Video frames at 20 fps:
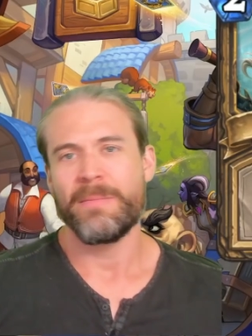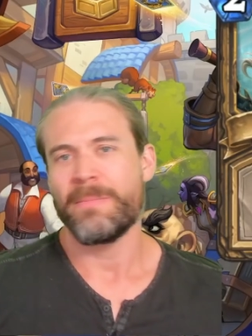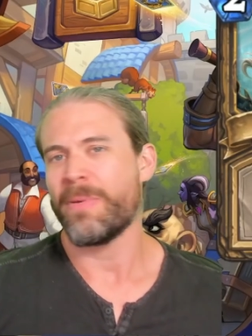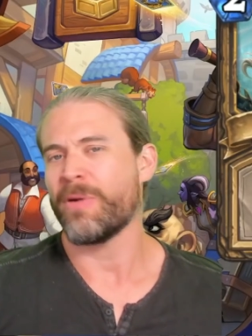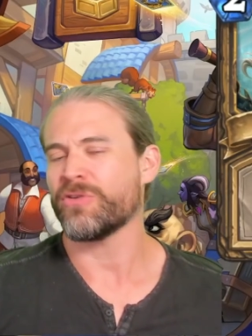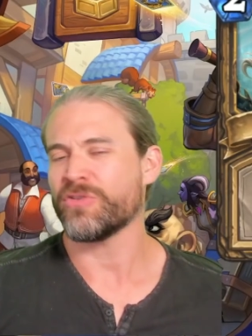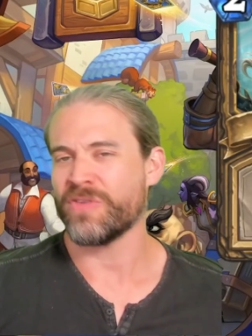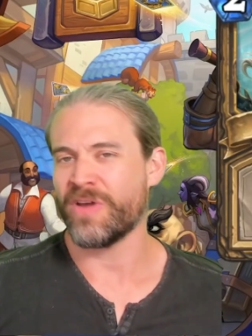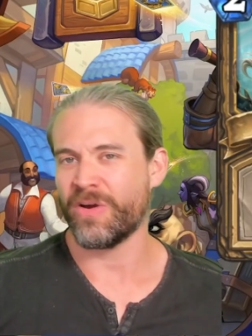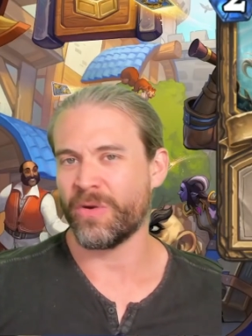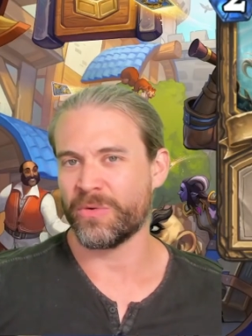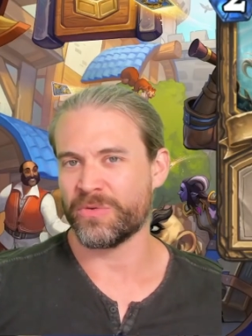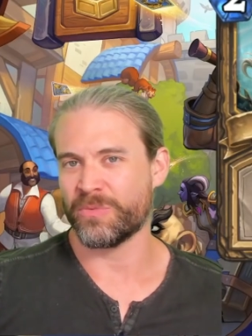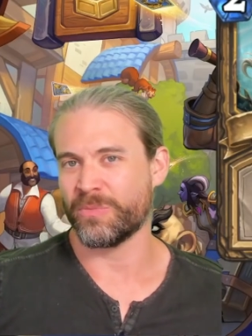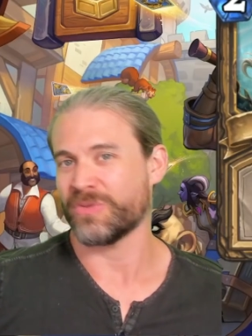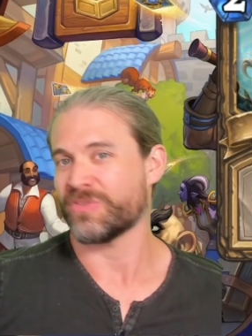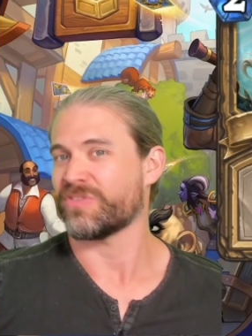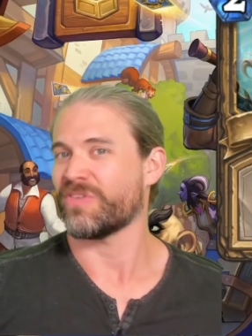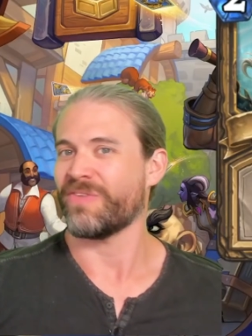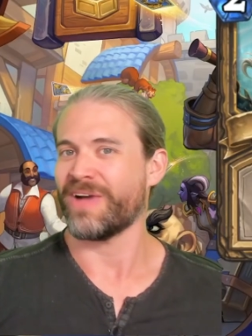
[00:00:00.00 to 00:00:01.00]
Potion of Heroism
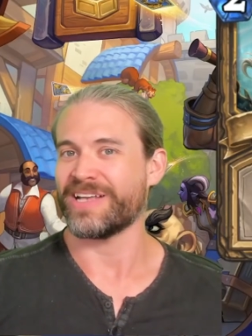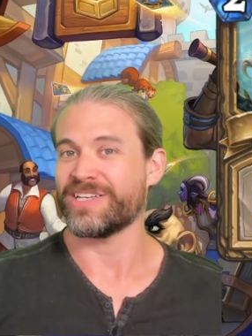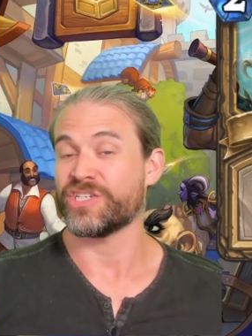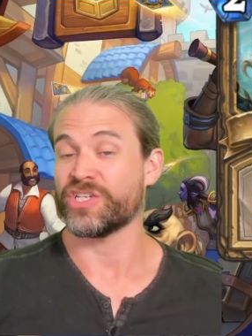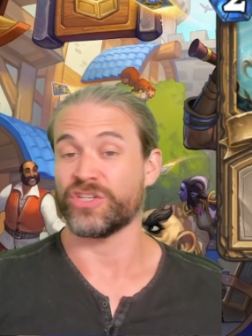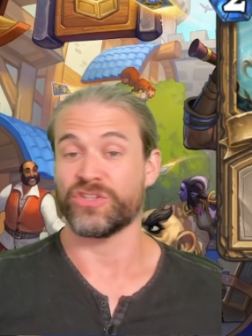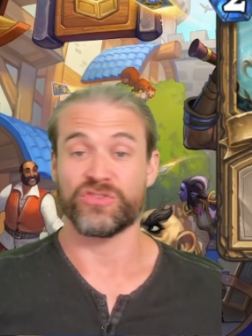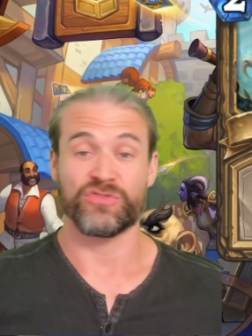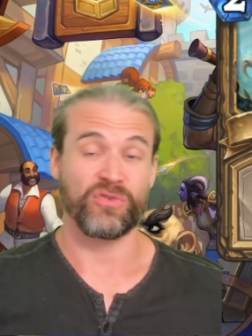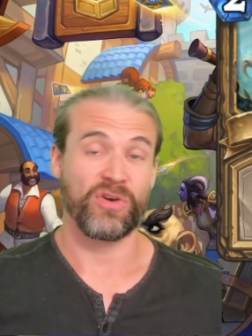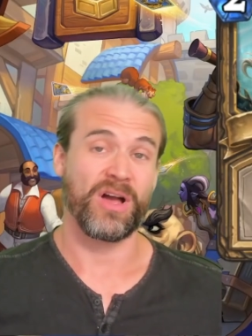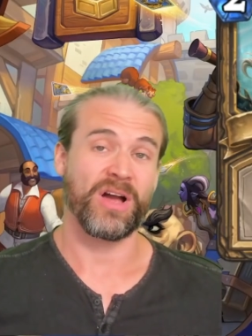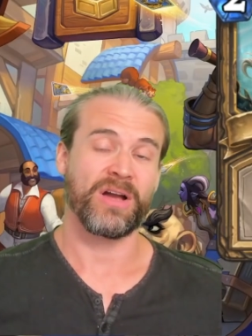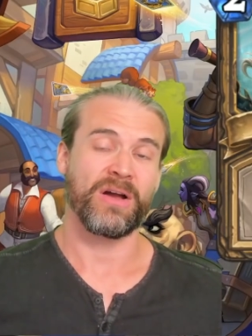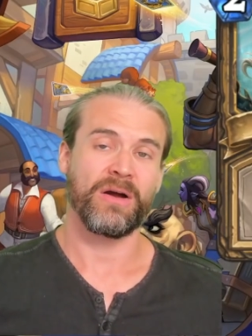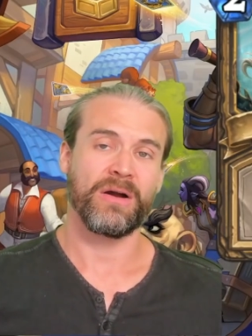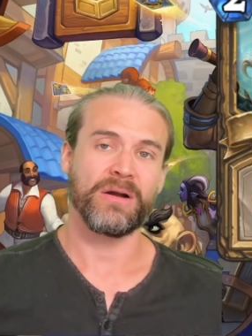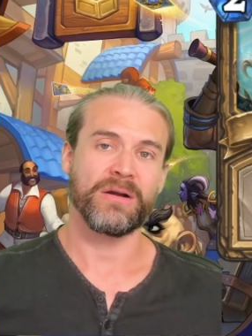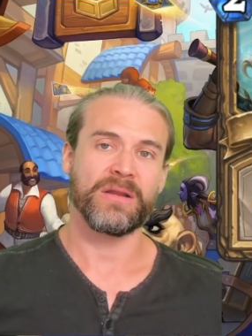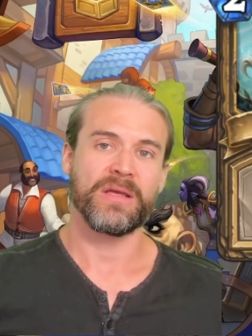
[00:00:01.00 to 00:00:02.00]
was Divine Shield and draw a
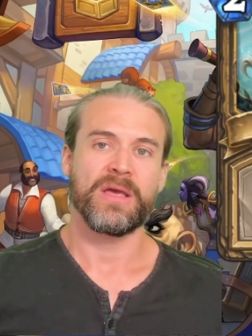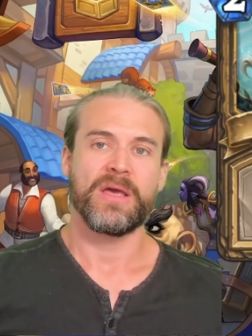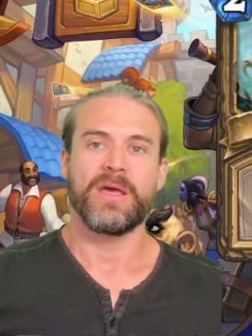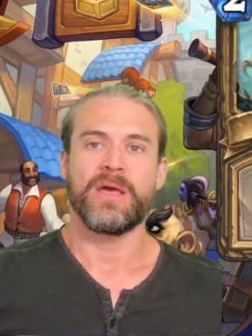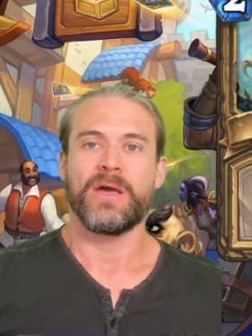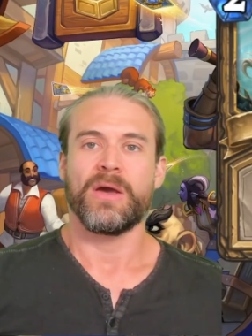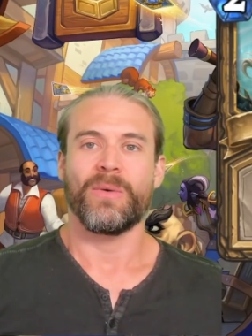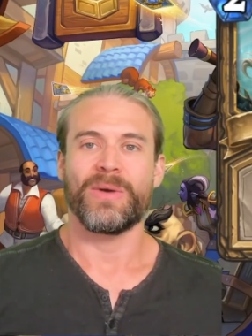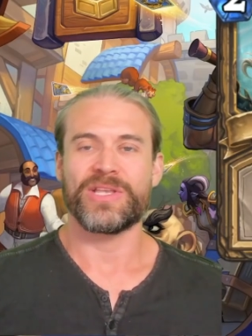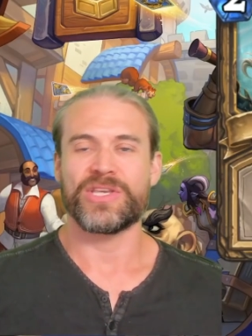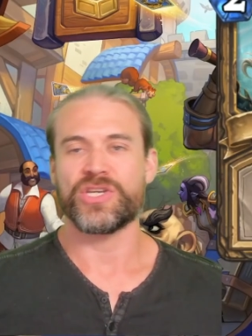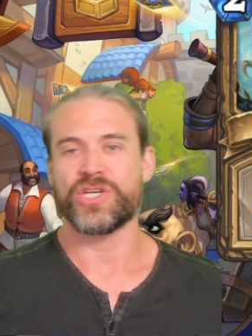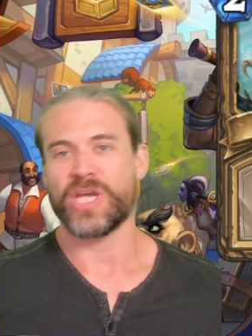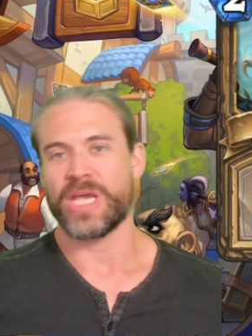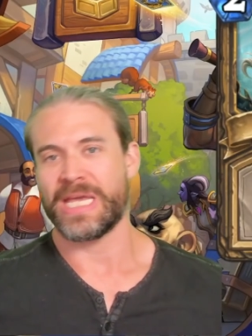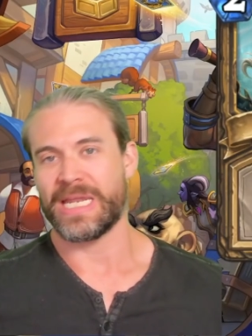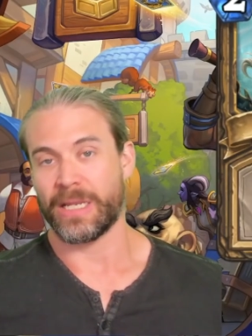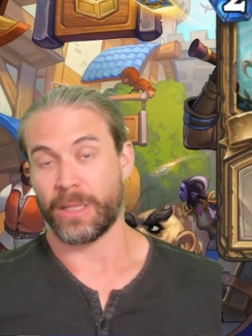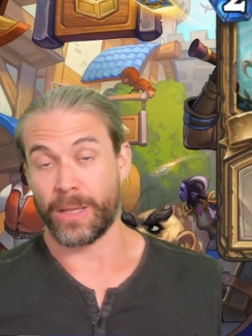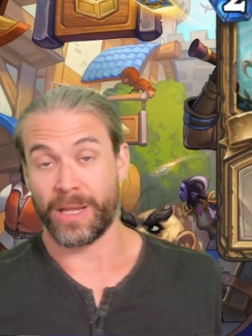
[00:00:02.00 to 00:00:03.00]
card, which
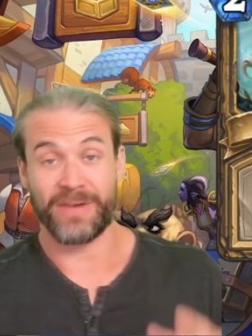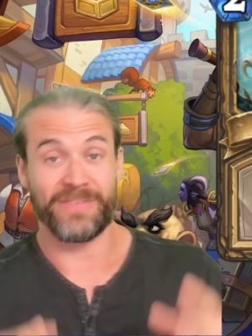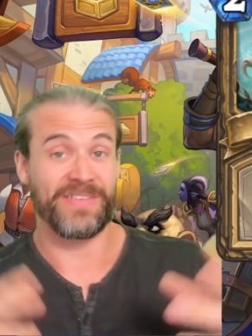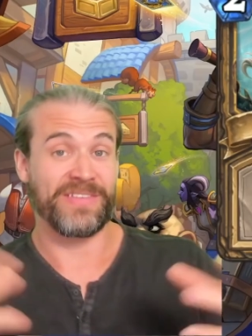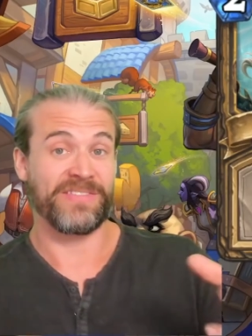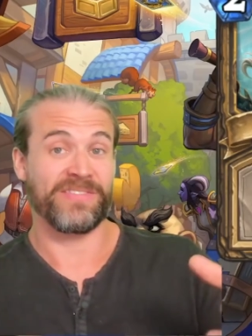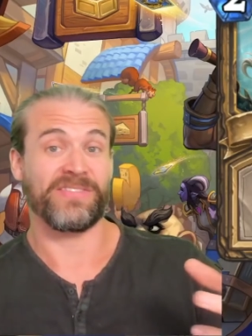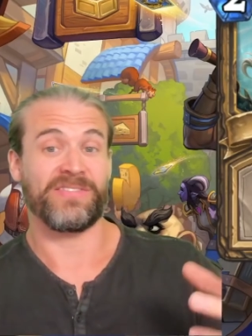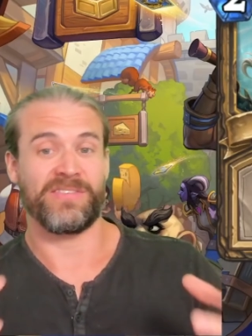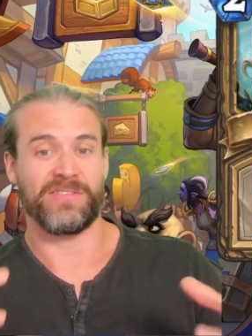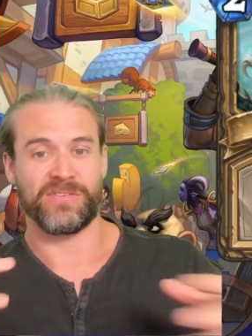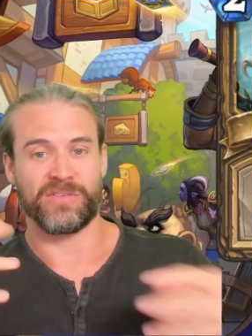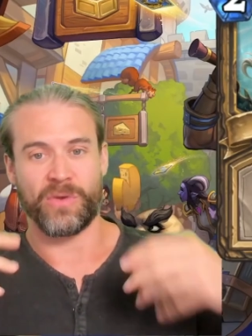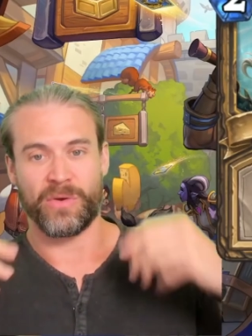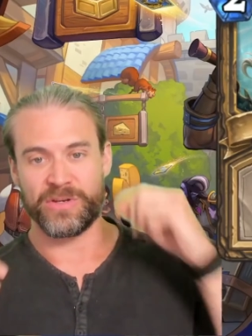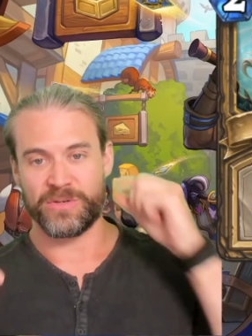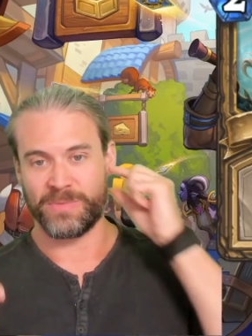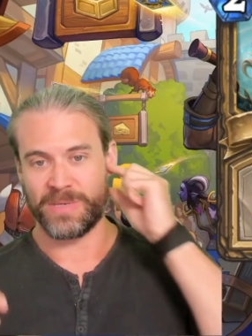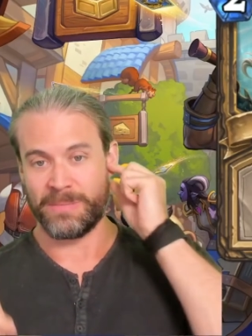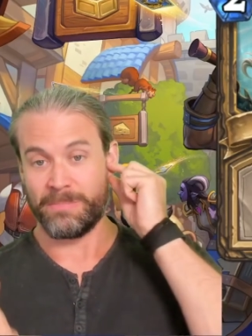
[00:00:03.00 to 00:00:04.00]
in a lot of instances is
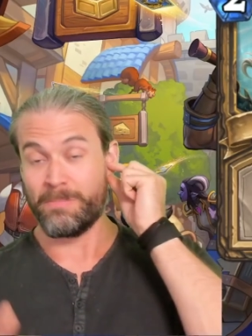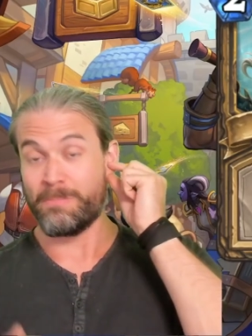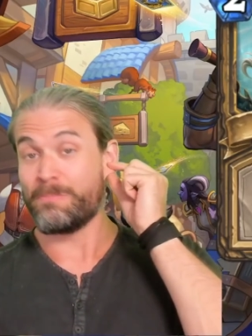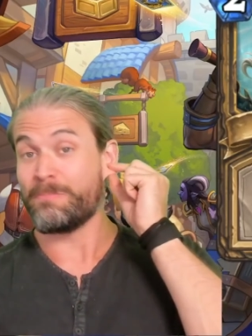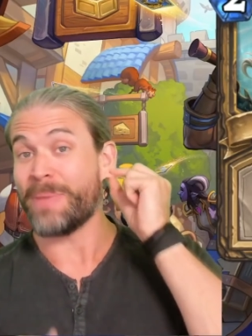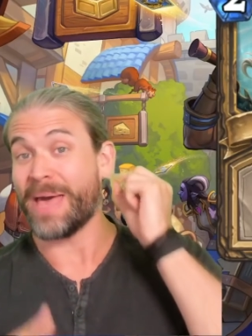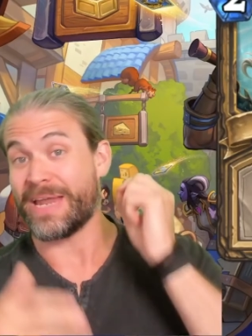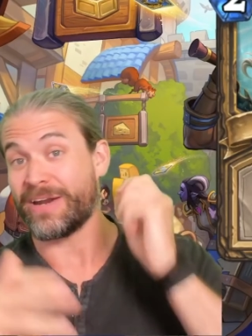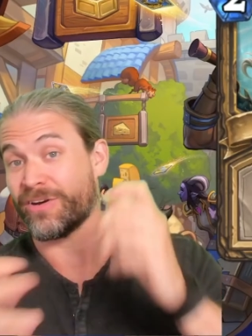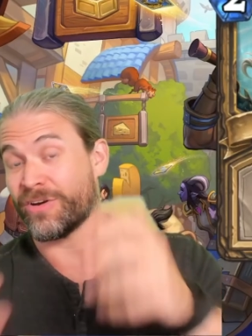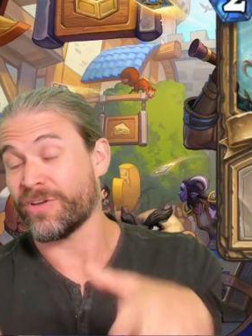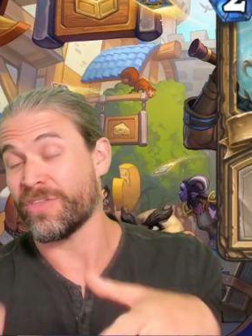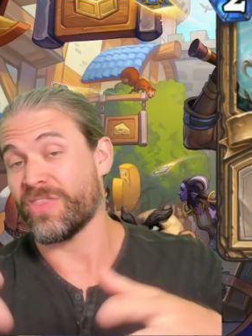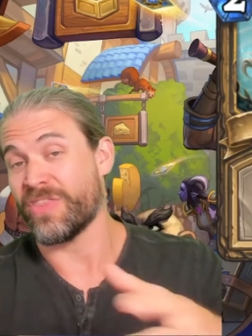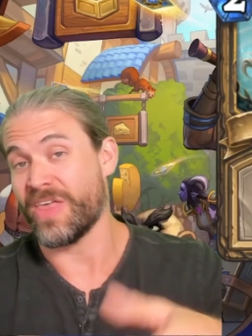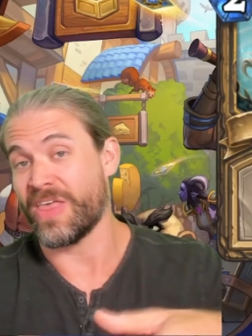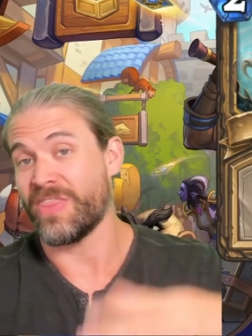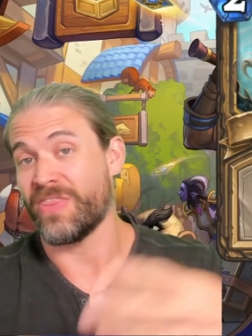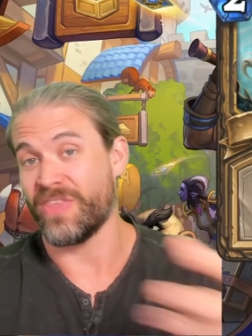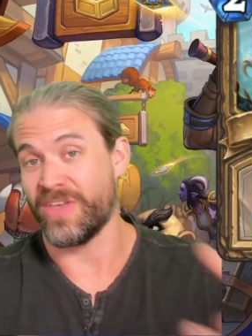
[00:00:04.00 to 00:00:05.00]
going to be better
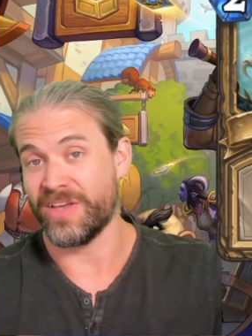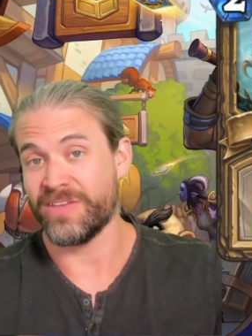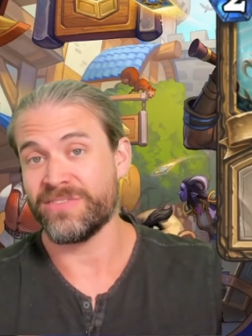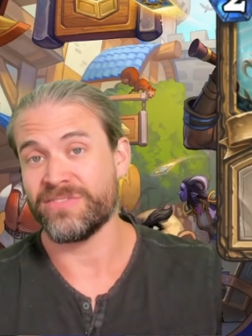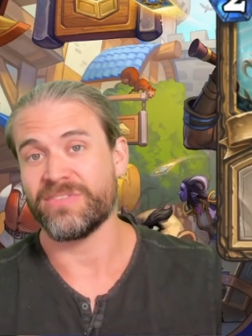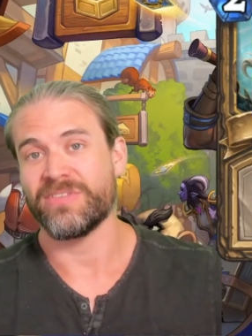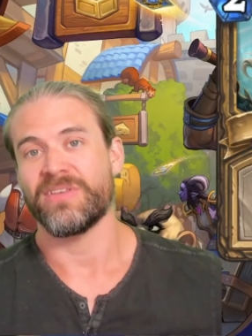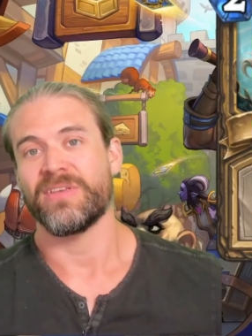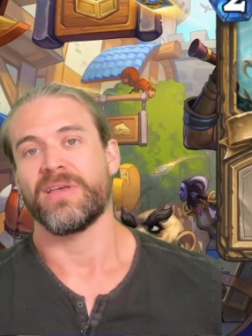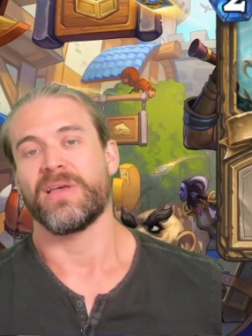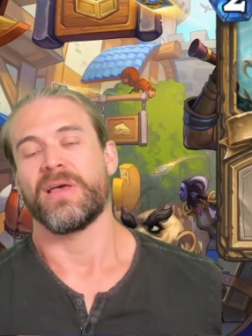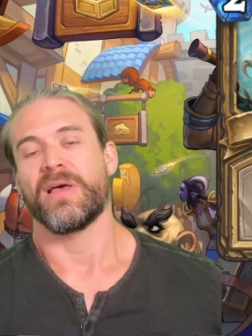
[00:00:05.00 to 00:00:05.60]
than this.